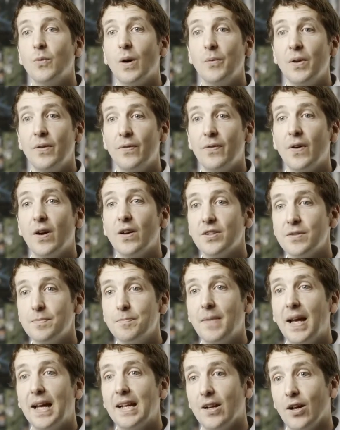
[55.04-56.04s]
When we first
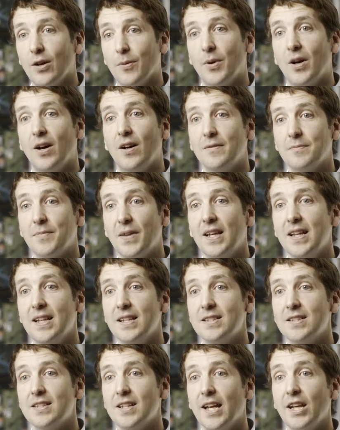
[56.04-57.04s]
met Omar,
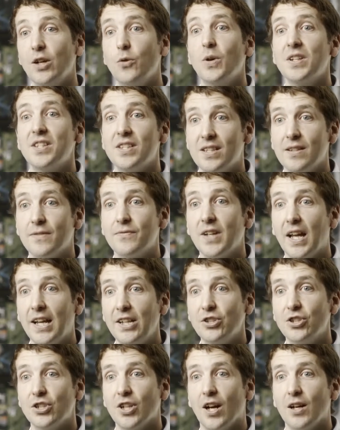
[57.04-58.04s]
his inquisitive
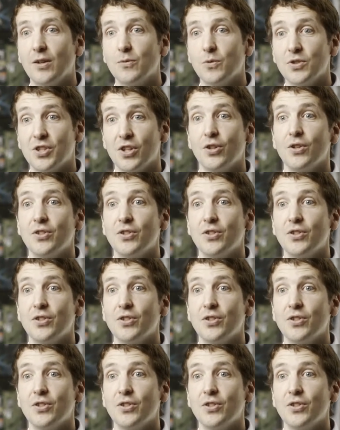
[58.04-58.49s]
nature was a